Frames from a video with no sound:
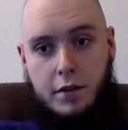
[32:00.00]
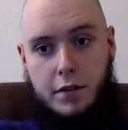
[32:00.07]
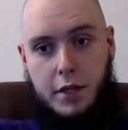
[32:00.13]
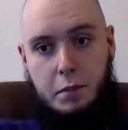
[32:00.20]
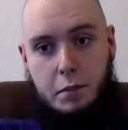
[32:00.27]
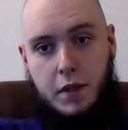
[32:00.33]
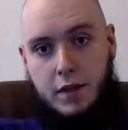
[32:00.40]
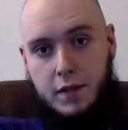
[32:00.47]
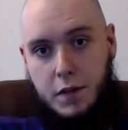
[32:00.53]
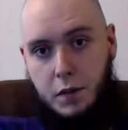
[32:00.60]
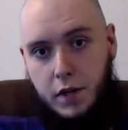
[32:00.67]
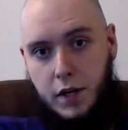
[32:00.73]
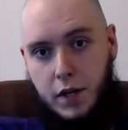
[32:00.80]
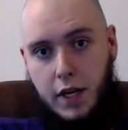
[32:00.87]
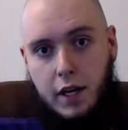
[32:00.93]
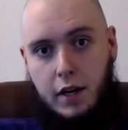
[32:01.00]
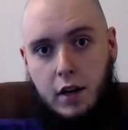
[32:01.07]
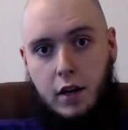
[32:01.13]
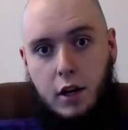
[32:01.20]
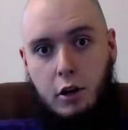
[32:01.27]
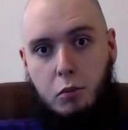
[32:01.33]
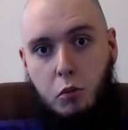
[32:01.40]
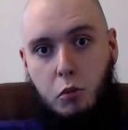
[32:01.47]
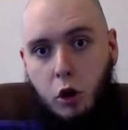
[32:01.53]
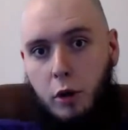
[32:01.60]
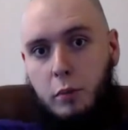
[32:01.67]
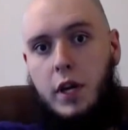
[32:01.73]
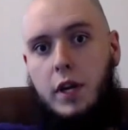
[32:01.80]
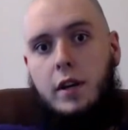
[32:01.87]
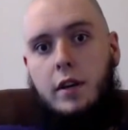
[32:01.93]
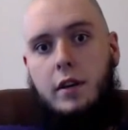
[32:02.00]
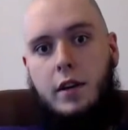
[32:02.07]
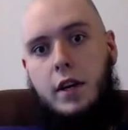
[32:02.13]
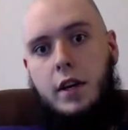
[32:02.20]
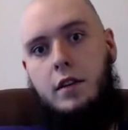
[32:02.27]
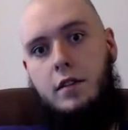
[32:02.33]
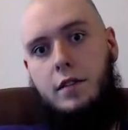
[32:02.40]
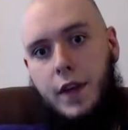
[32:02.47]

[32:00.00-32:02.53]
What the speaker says: for something that's going to hit more immediately.